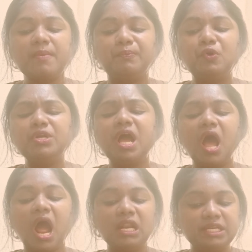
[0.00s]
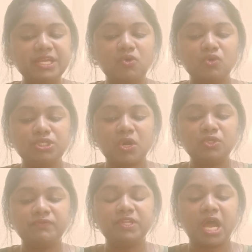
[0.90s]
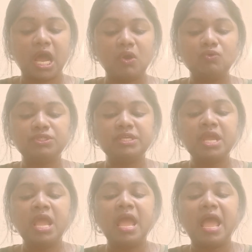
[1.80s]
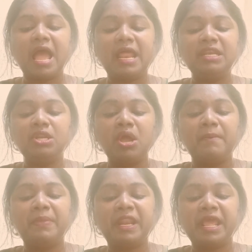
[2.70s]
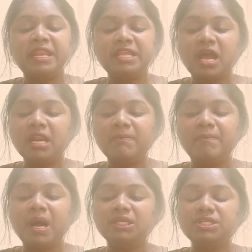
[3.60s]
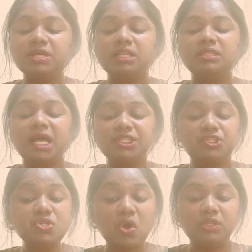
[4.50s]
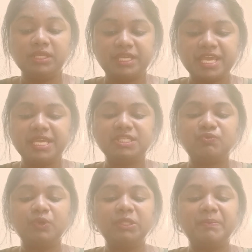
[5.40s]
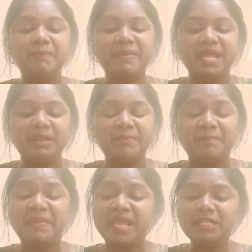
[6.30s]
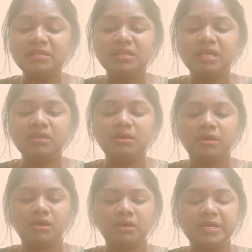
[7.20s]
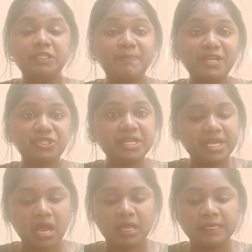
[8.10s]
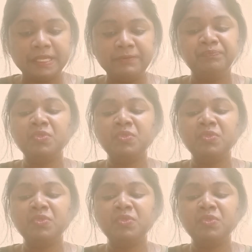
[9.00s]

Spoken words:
Punna hardly goes out of the house and Berenyad, but that's not the case with men, especially Kali.